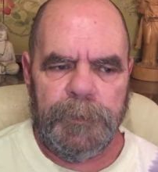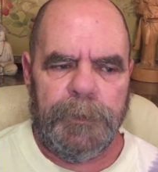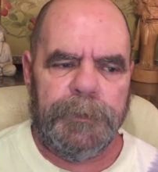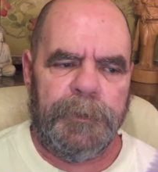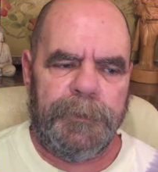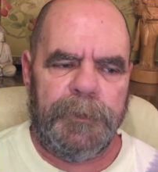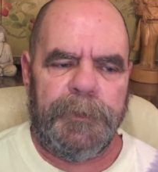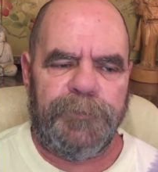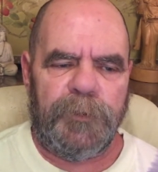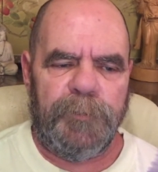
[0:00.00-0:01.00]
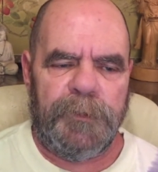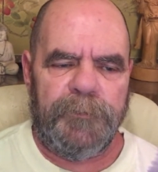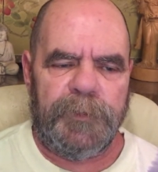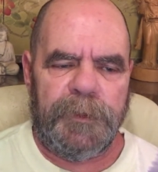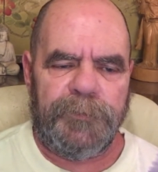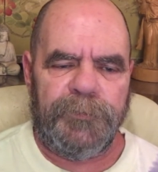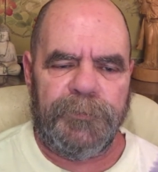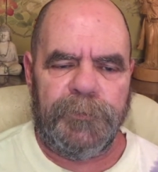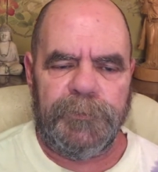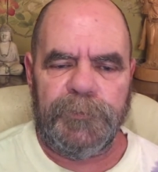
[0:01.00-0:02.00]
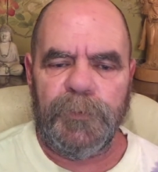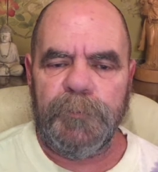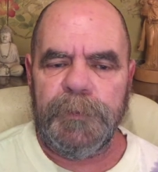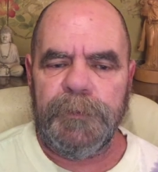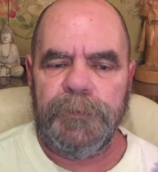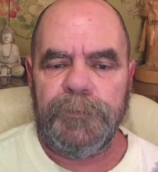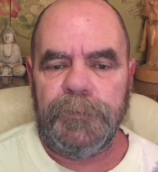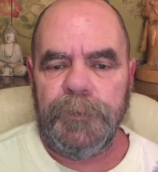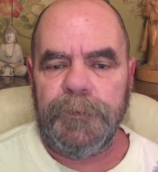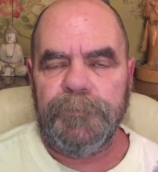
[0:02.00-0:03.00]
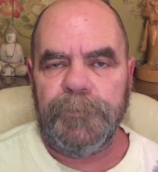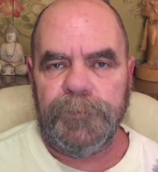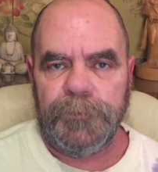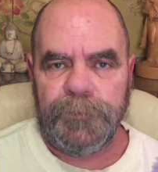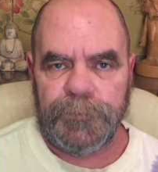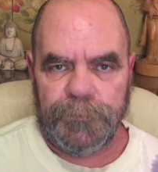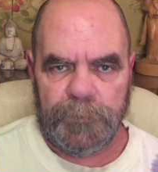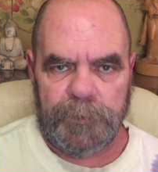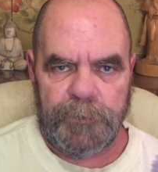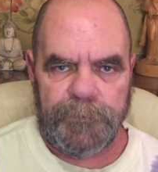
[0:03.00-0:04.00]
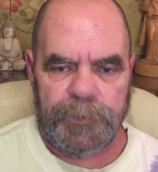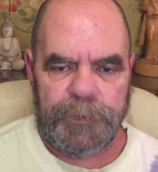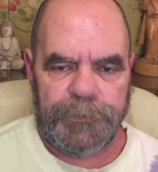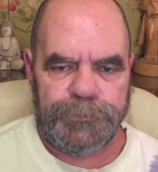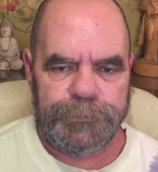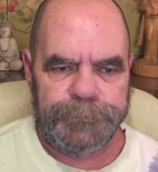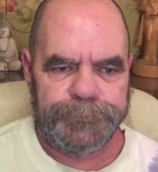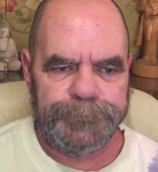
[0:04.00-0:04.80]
Nonetheless, I believe it necessary to amend this letter for this clarification.